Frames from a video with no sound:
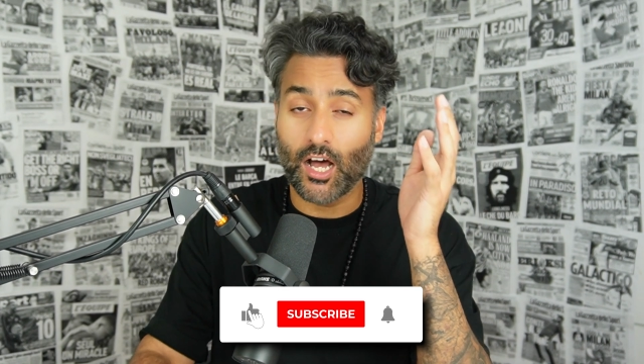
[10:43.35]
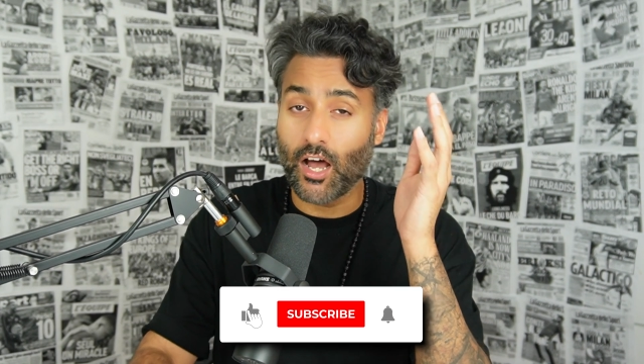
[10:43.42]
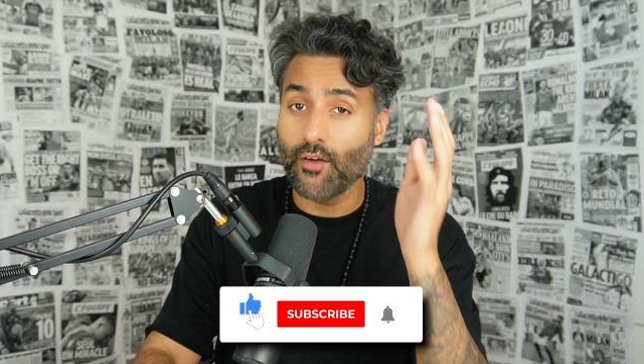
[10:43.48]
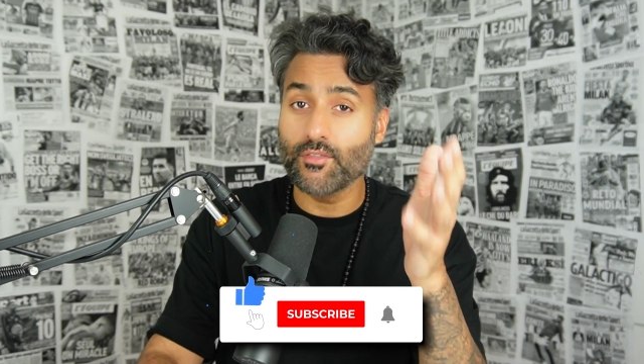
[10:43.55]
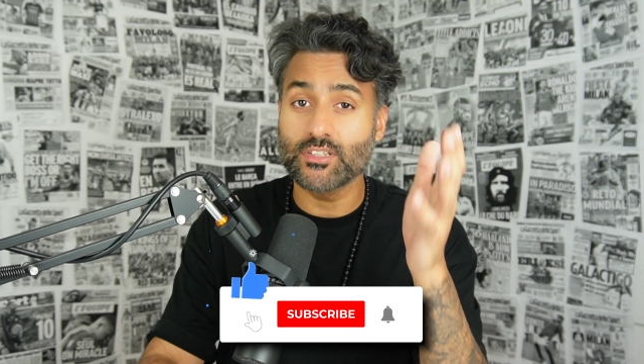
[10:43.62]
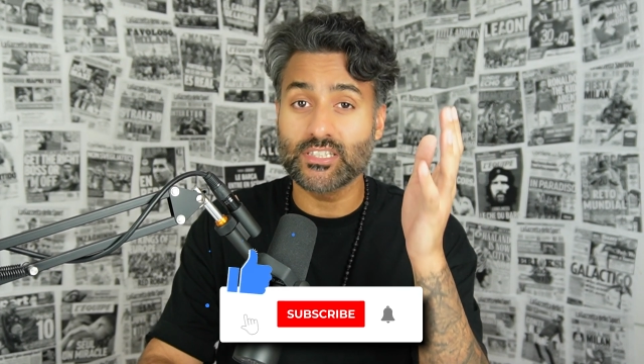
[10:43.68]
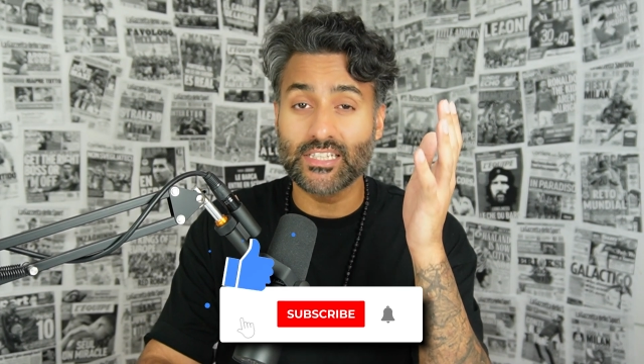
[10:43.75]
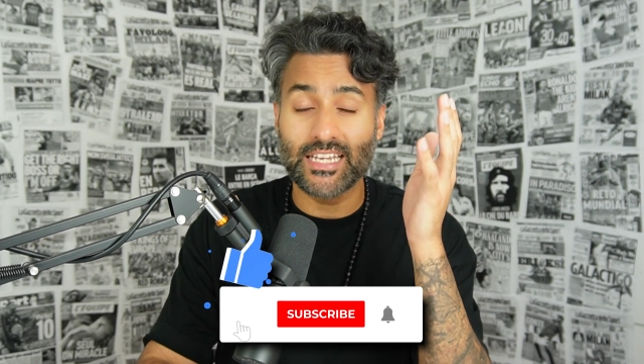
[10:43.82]

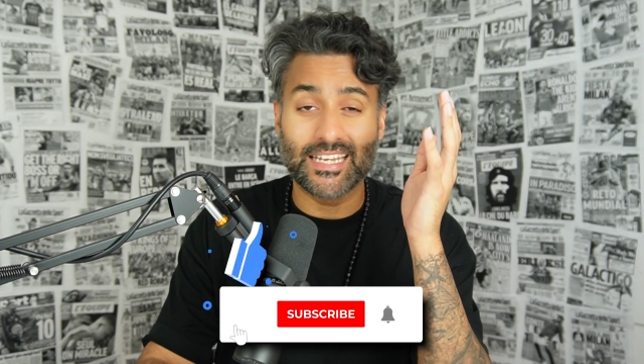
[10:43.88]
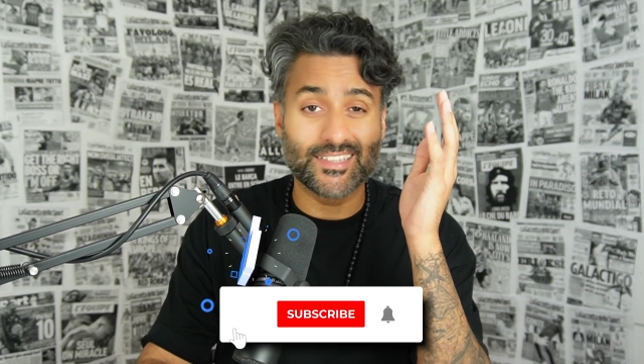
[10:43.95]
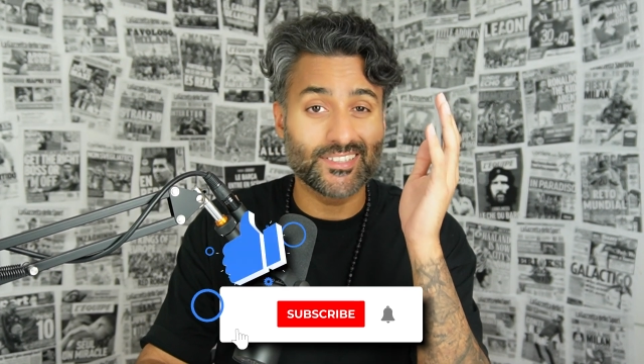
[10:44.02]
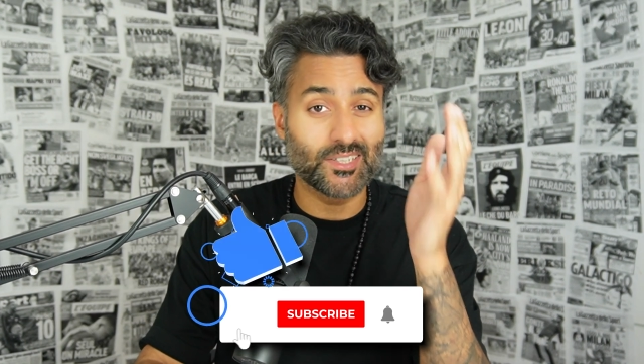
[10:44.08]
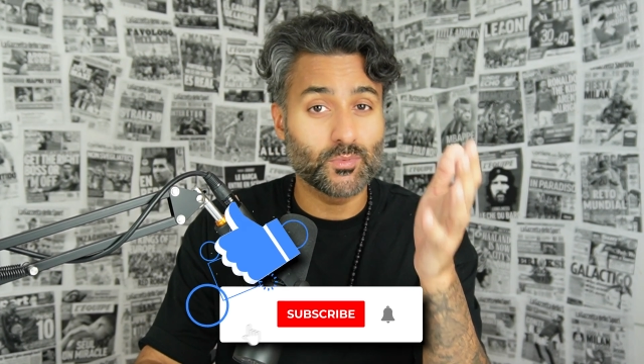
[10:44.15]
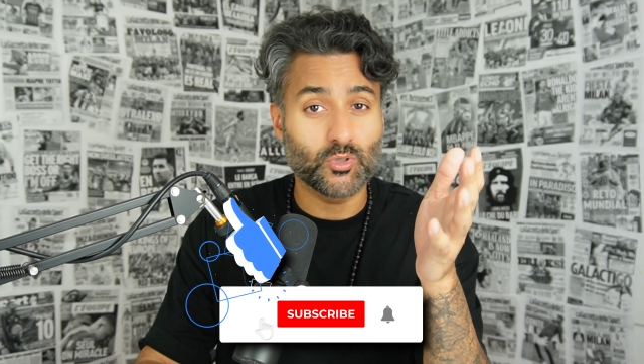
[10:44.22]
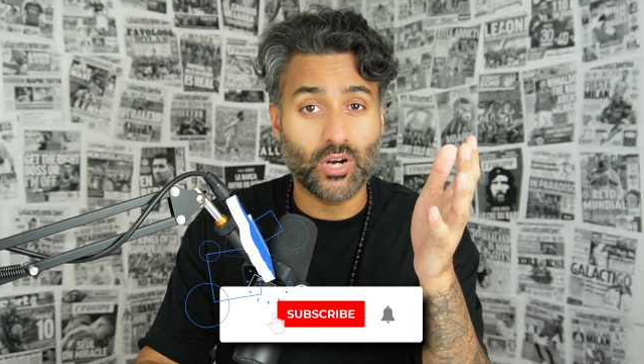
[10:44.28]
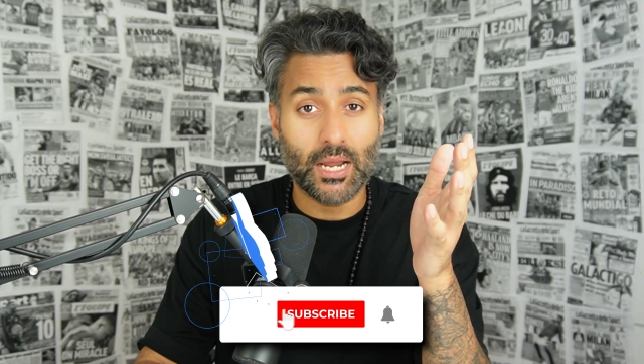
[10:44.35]
obviously hit the
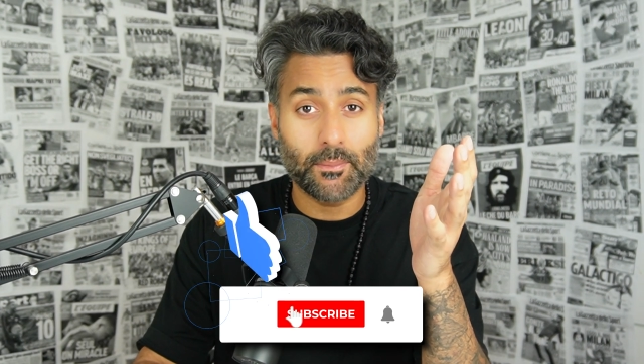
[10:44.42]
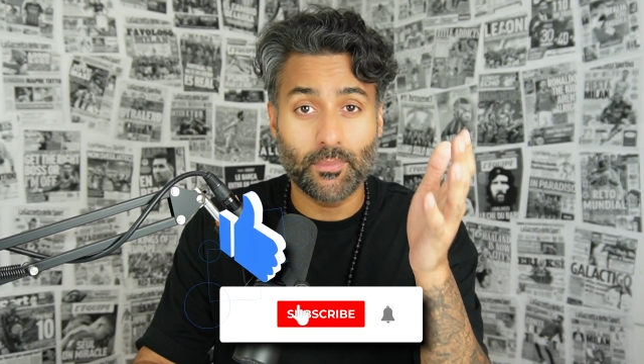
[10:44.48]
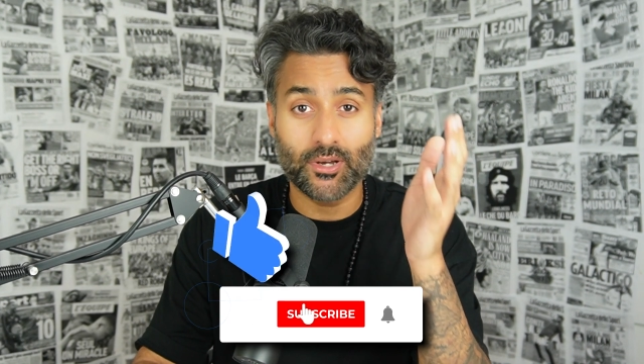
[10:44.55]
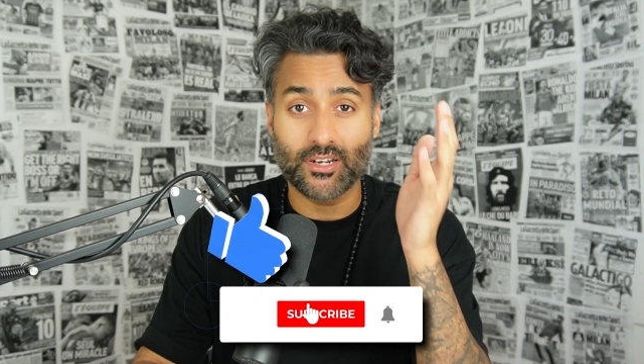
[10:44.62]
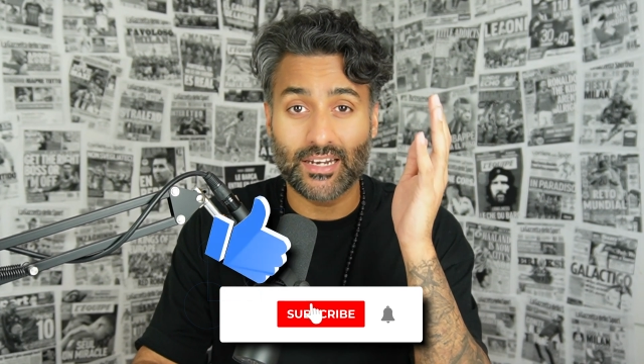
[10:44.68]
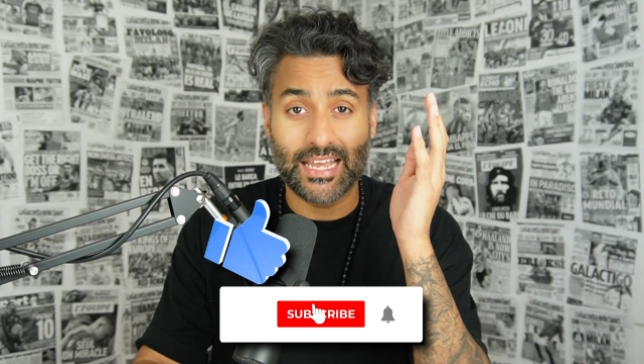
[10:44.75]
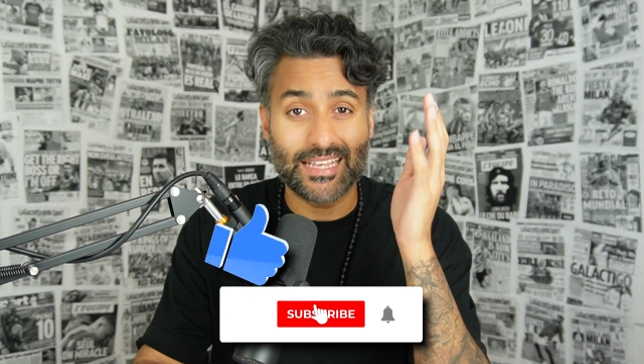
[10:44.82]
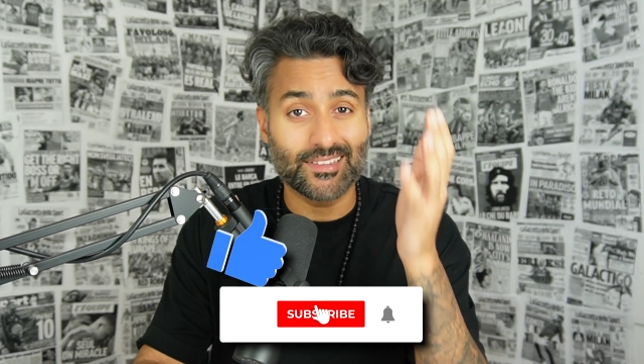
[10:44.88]
subscribe
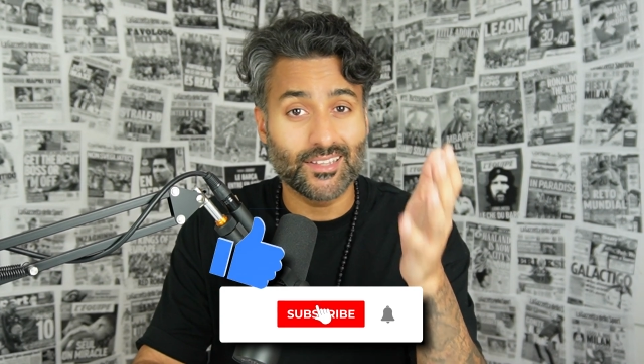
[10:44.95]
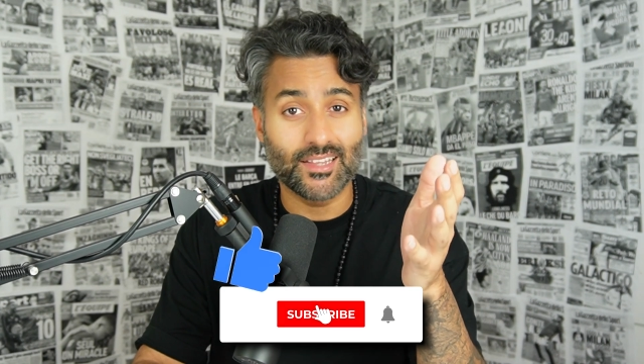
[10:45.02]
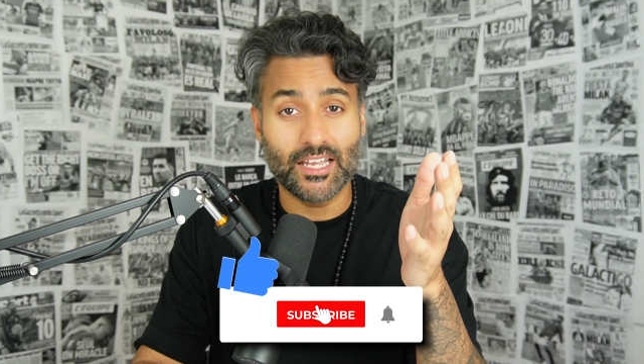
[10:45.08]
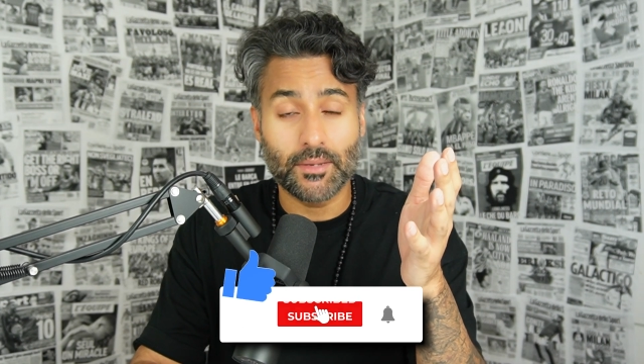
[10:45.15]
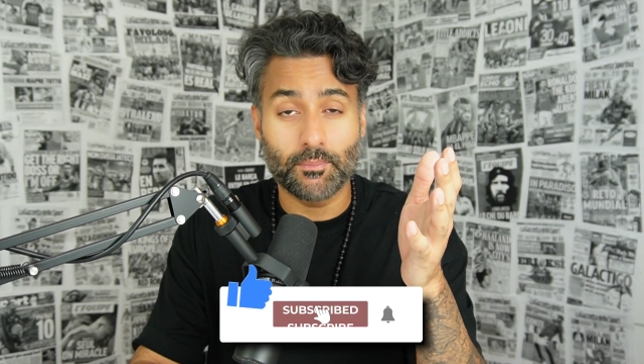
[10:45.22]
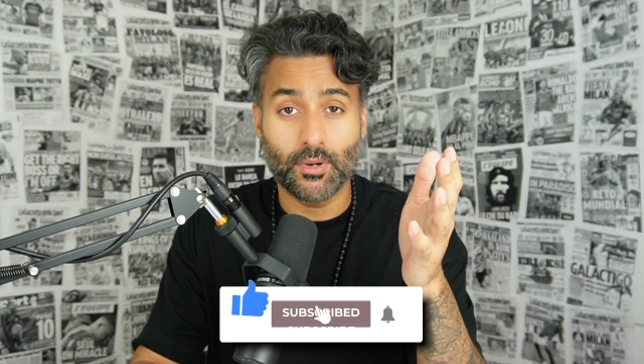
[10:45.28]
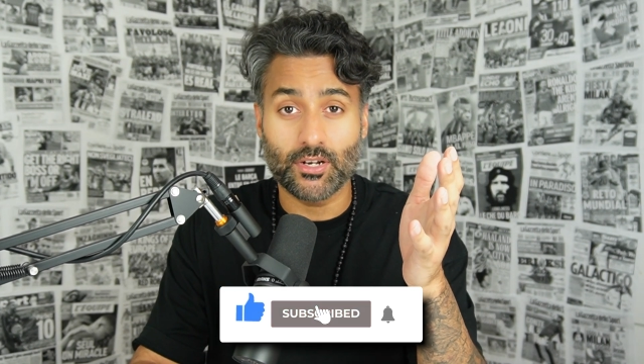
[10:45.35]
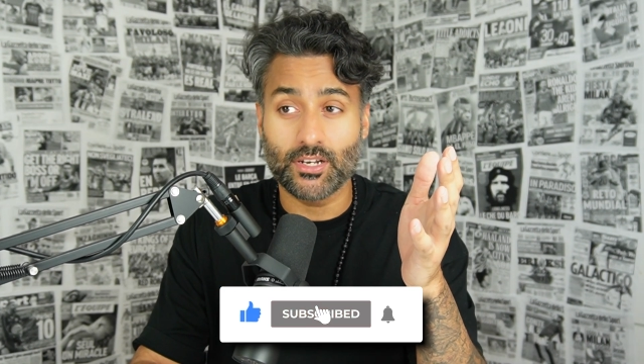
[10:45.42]
button, hit the
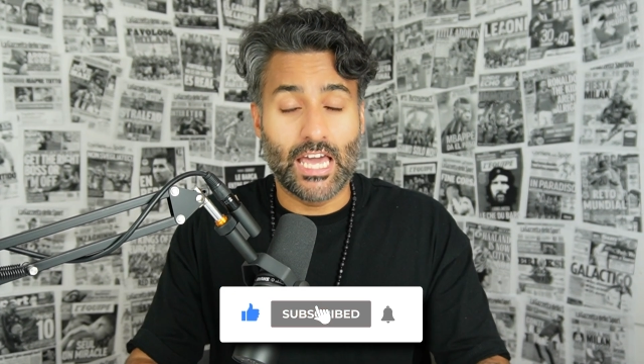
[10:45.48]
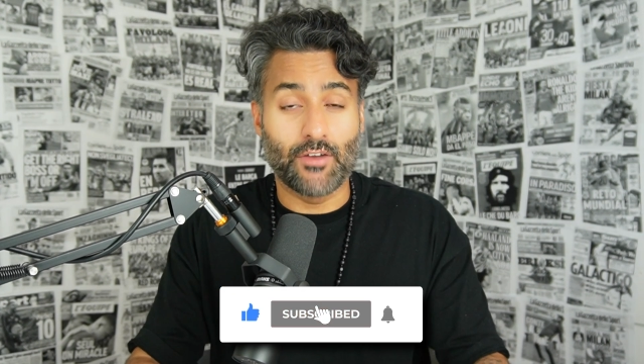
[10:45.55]
like button.